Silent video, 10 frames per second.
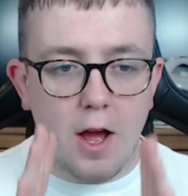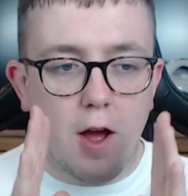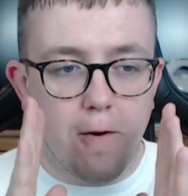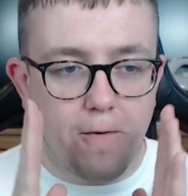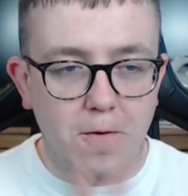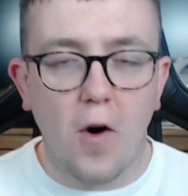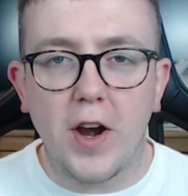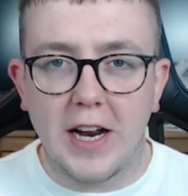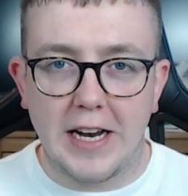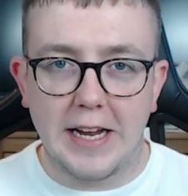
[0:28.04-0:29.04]

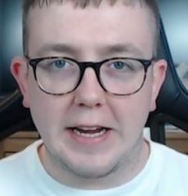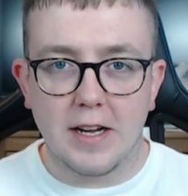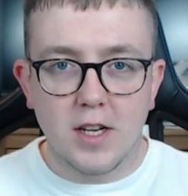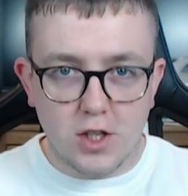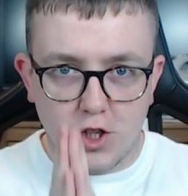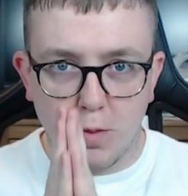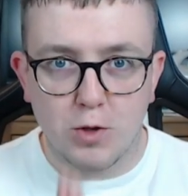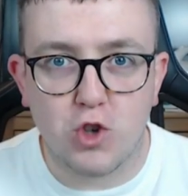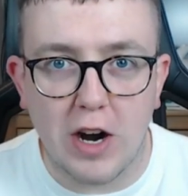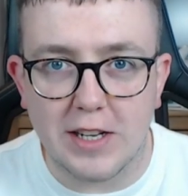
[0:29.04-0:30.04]
finally some
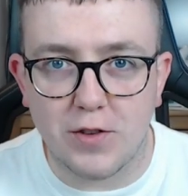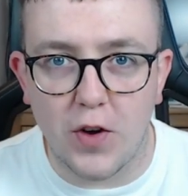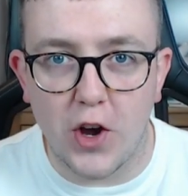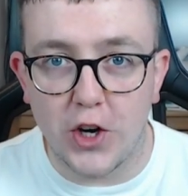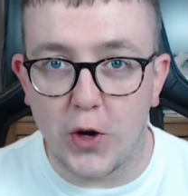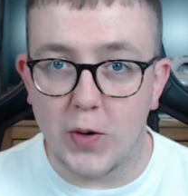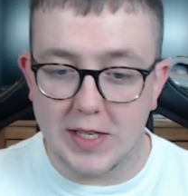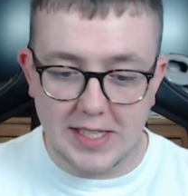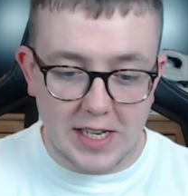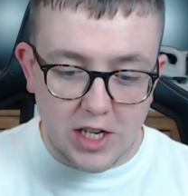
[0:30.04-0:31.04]
transfer
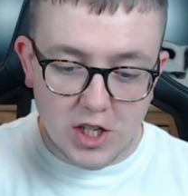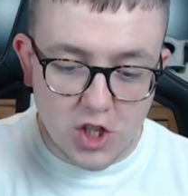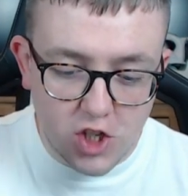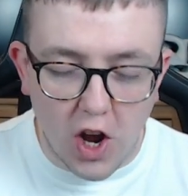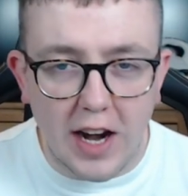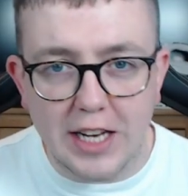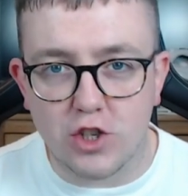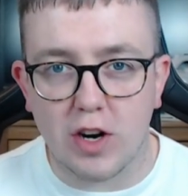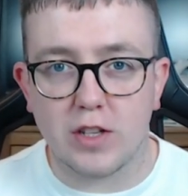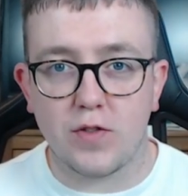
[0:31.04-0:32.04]
news, solid
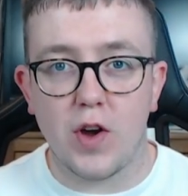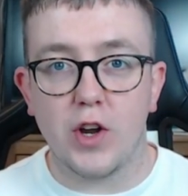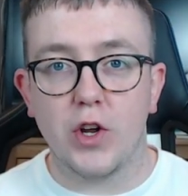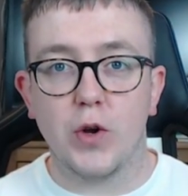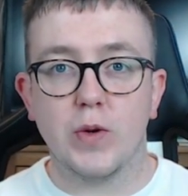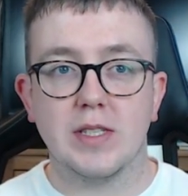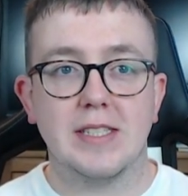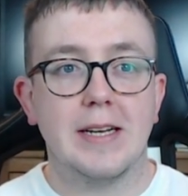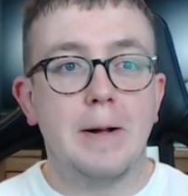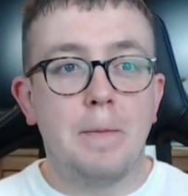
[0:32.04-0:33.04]
transfer news
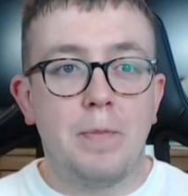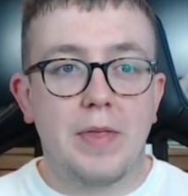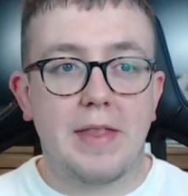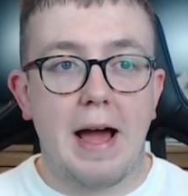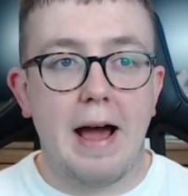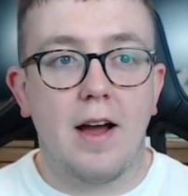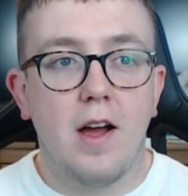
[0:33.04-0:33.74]
that